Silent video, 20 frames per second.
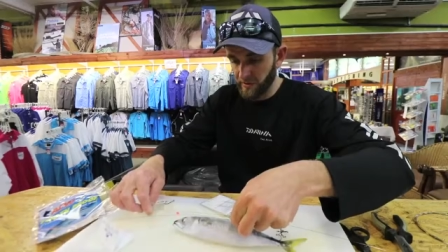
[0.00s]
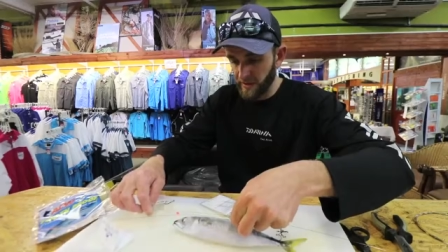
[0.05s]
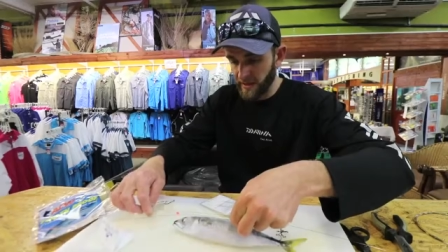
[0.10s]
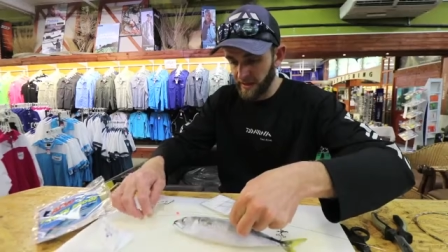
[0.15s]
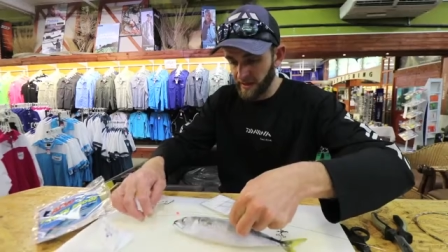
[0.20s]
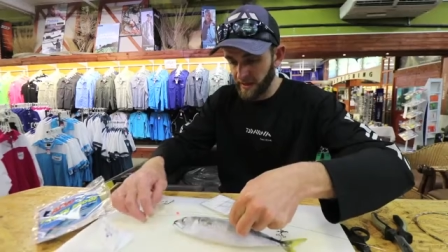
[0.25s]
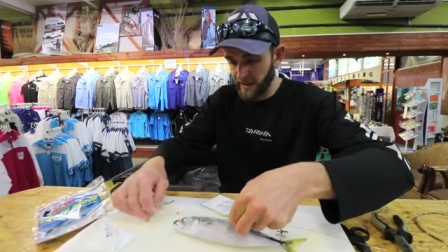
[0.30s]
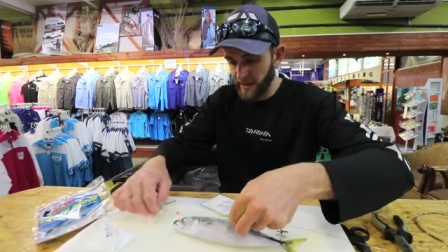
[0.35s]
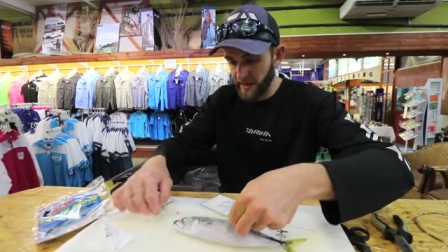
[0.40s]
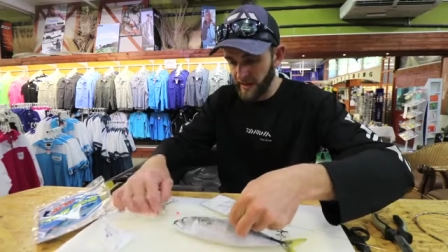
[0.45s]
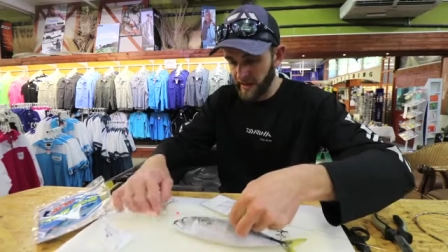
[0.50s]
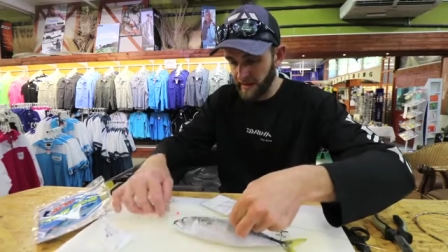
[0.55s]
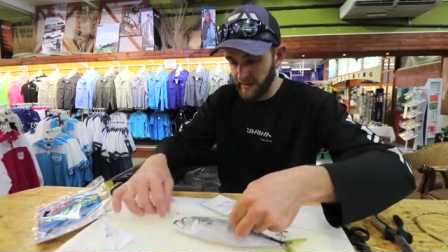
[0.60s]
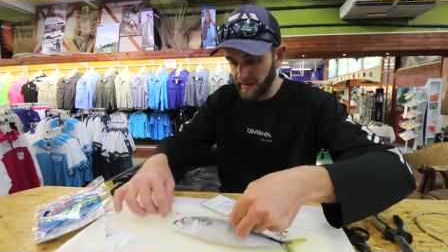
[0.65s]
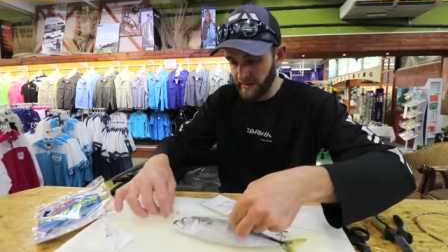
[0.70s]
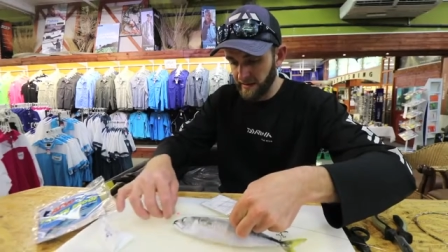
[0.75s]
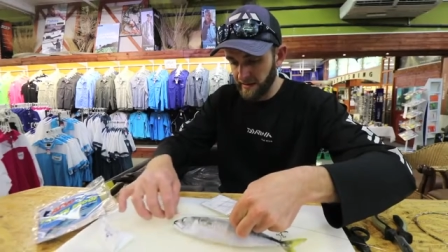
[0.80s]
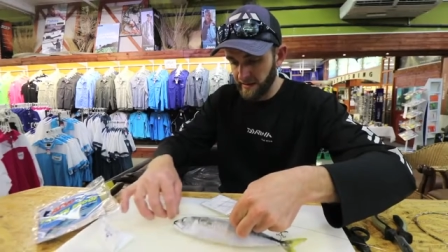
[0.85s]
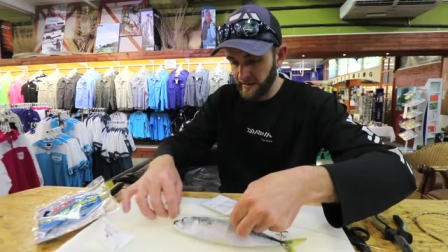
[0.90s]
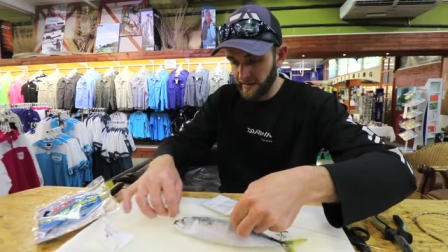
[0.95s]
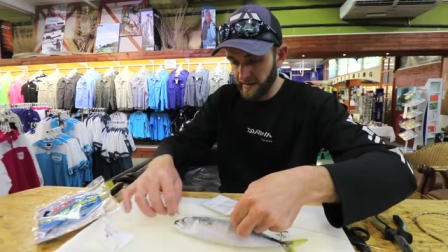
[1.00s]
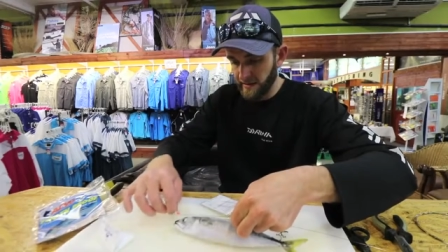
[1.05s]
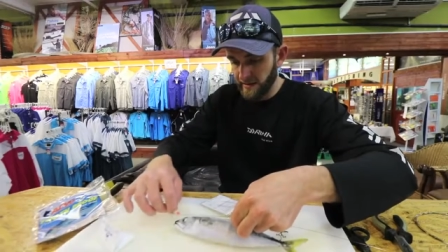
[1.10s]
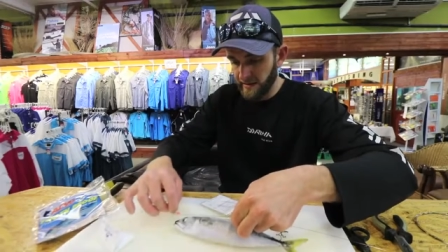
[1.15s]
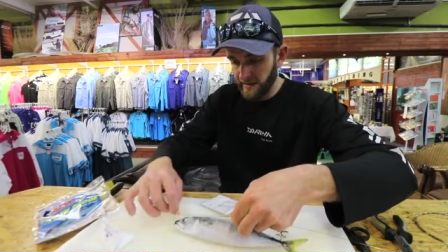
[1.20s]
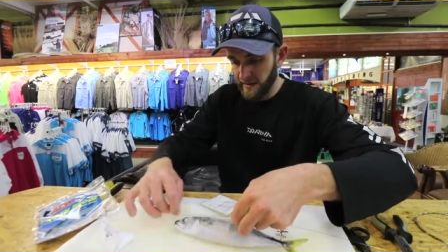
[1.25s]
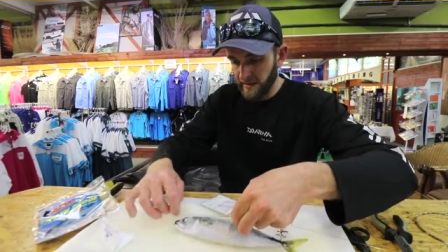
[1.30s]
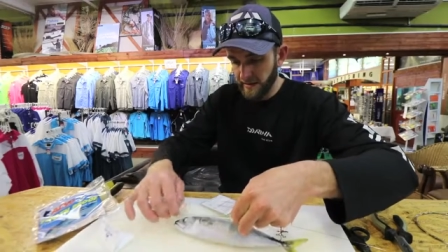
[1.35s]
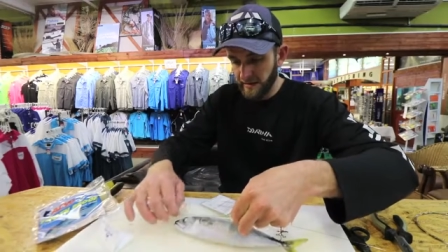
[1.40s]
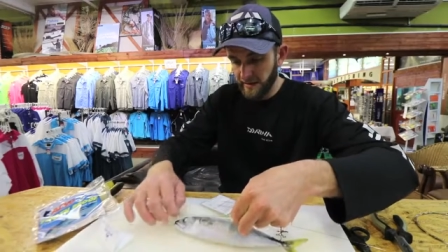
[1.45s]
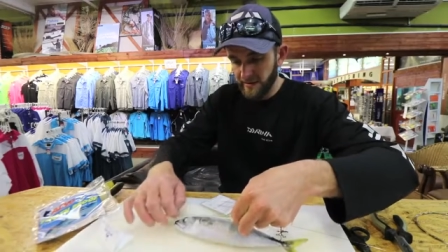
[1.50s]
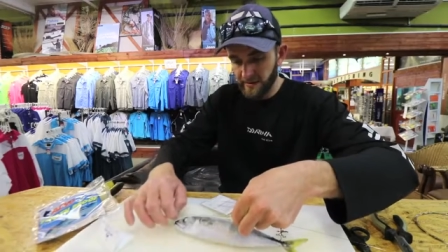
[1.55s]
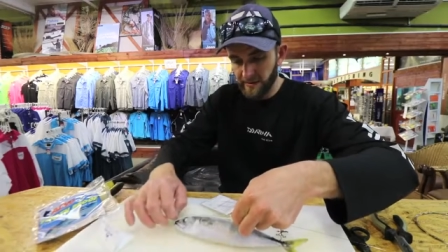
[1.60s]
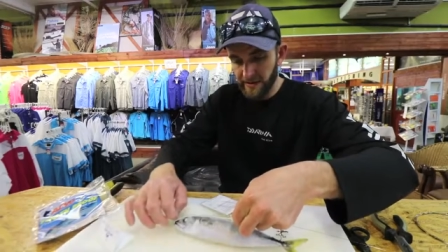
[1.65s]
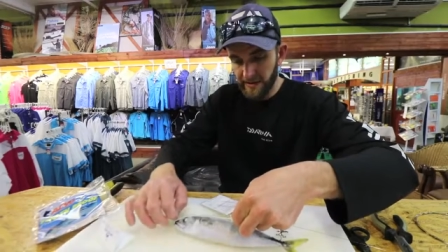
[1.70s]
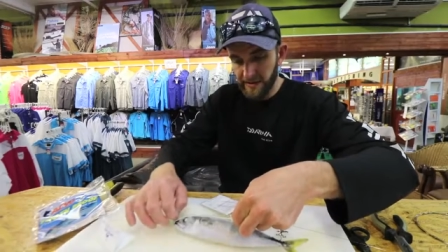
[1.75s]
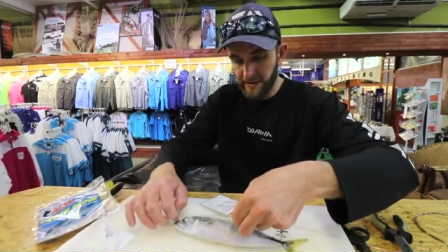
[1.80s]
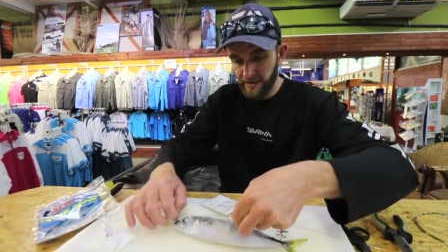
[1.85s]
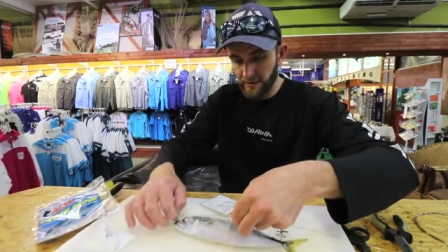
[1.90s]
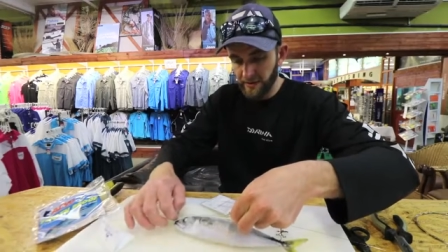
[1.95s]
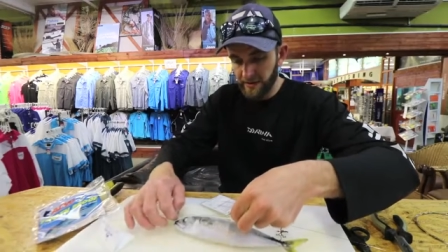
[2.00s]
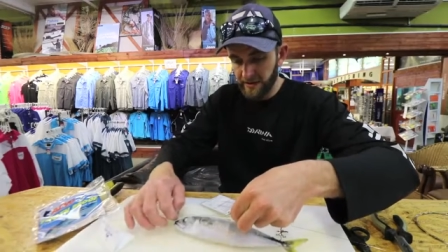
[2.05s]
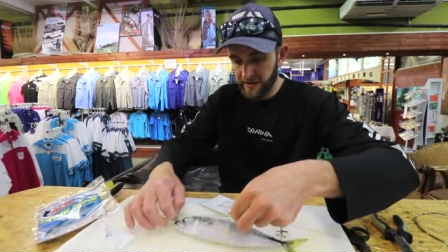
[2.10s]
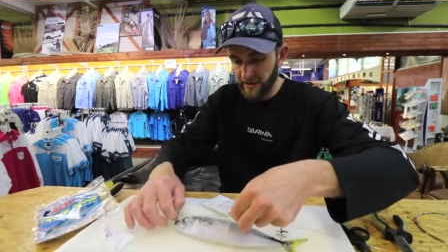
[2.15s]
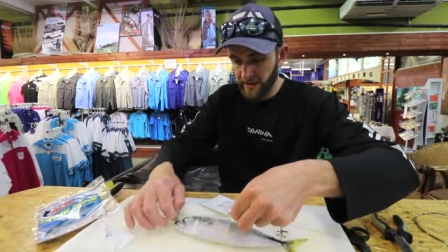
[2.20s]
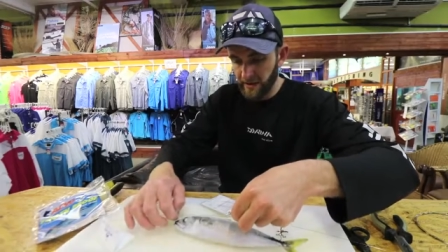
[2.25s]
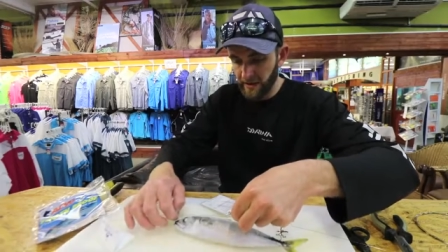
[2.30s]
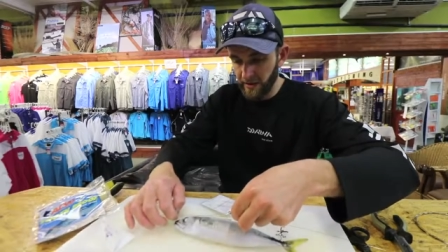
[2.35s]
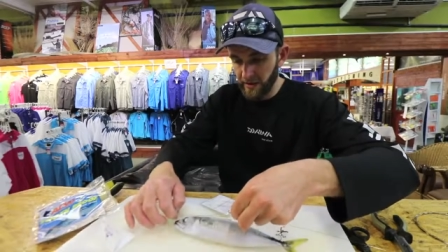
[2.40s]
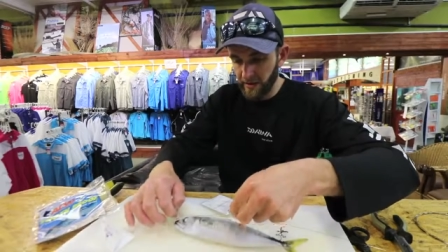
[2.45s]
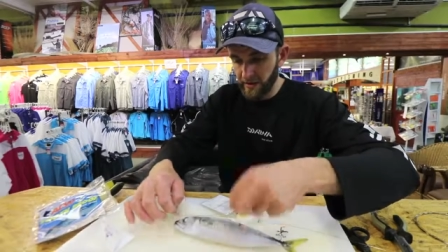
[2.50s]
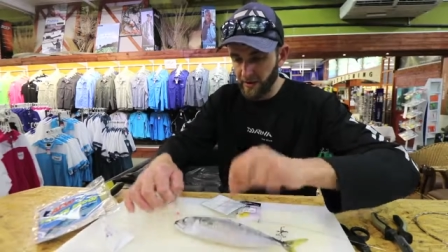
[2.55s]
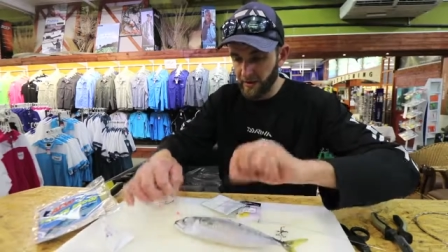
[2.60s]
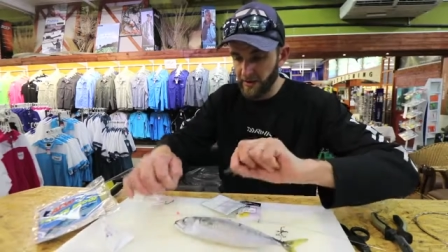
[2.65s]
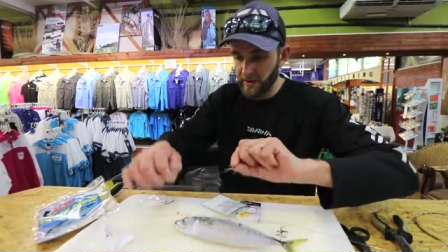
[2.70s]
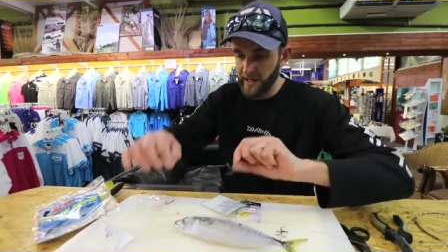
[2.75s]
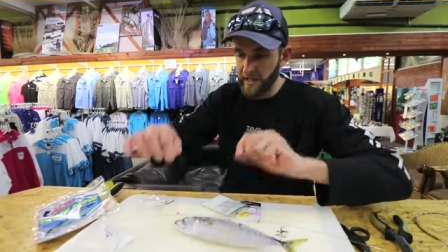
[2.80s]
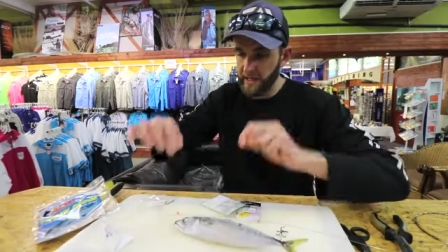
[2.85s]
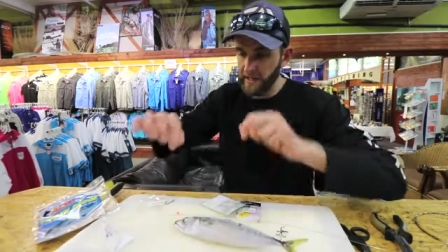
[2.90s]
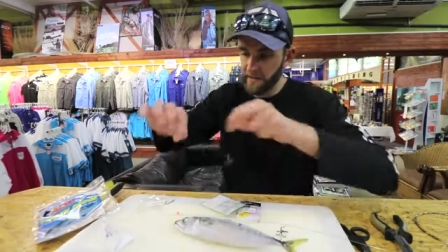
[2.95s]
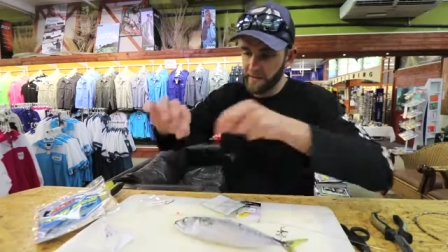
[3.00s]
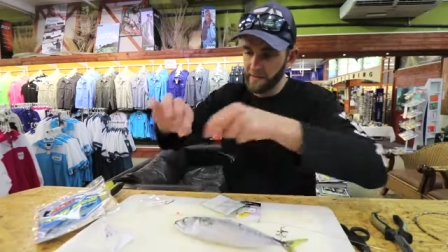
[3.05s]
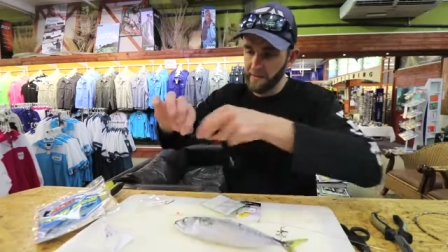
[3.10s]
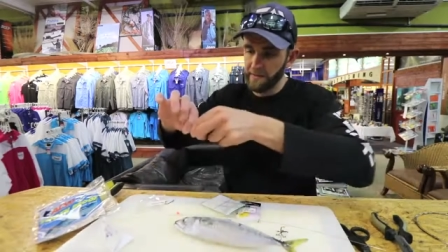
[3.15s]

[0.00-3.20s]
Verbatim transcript: about there. So my lead hook's gonna go there.